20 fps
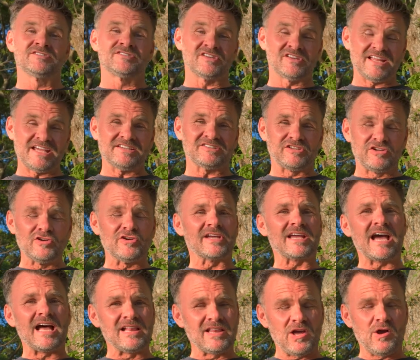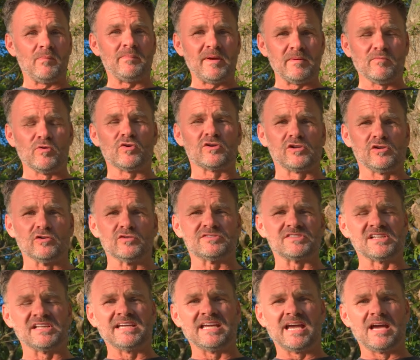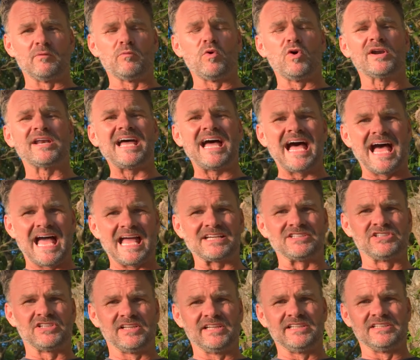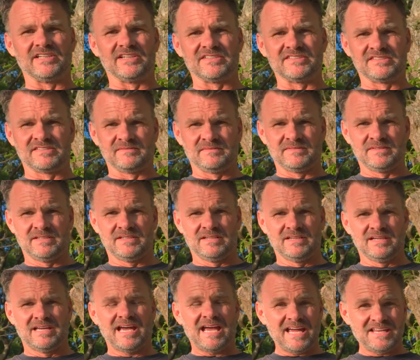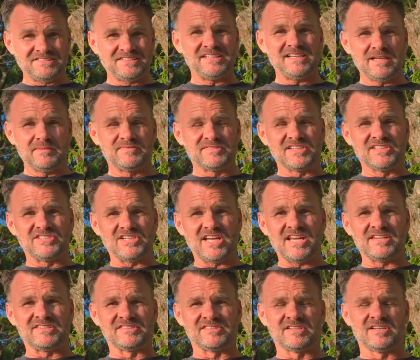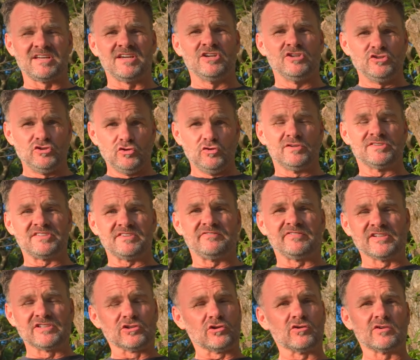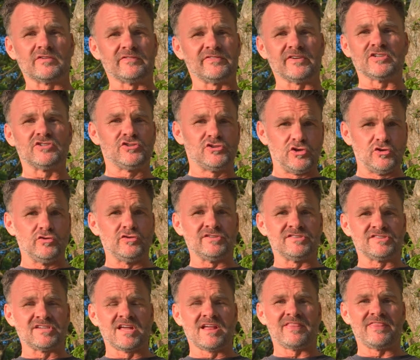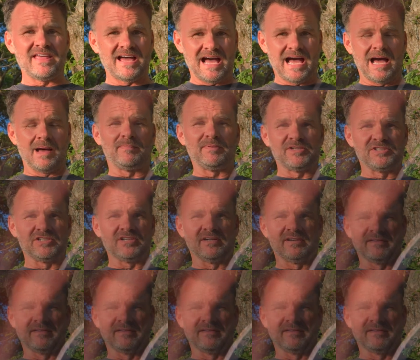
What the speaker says: So let's look a little bit more closely at what it actually does. As the name suggests, you as a photographer choose the aperture.